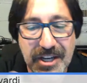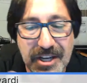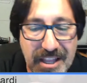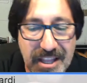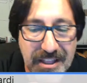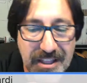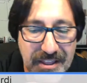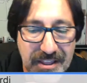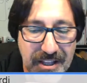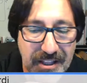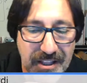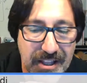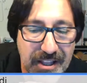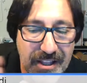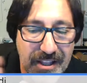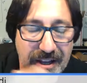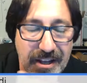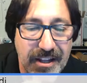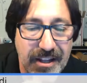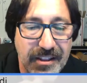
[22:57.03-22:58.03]
and then
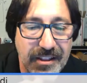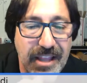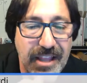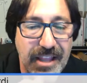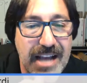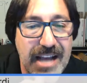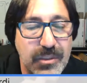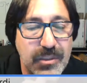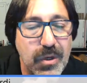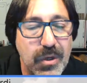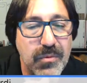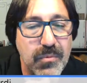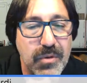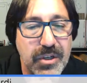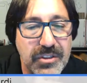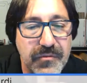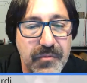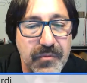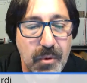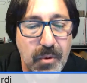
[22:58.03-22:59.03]
the last one
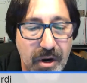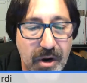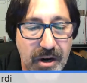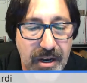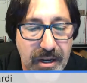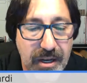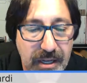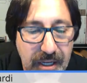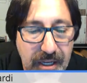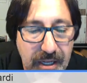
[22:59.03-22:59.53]
was for